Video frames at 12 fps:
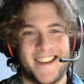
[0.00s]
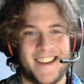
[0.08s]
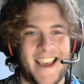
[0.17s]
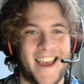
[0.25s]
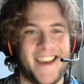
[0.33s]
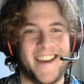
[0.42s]

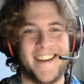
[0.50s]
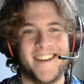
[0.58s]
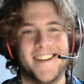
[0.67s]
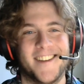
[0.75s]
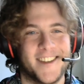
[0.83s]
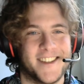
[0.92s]
Hey,
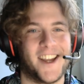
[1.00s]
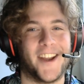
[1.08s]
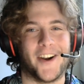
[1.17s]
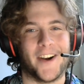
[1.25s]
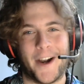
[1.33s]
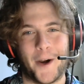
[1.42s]

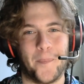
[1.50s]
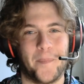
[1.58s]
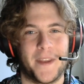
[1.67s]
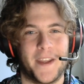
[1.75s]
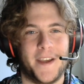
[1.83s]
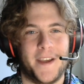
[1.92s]
Sonder here.
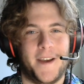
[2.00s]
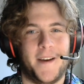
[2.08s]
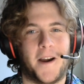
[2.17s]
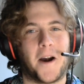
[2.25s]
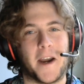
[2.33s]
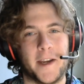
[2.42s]

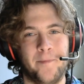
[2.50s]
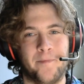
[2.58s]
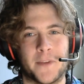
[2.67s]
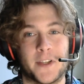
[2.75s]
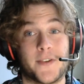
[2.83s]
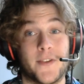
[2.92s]
Alright,
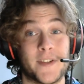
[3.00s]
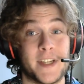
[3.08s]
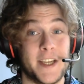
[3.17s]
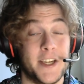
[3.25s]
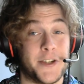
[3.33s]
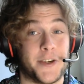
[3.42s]
so there's
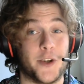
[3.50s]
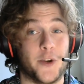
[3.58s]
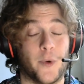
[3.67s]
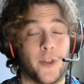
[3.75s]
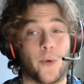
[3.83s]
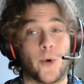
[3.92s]
an issue
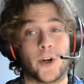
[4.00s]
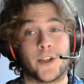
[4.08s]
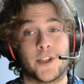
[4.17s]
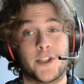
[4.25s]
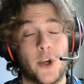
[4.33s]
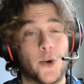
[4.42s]
with the word
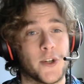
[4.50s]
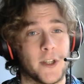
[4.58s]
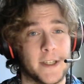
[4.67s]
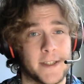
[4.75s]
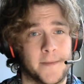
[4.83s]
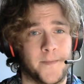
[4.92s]

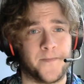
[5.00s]
socialism,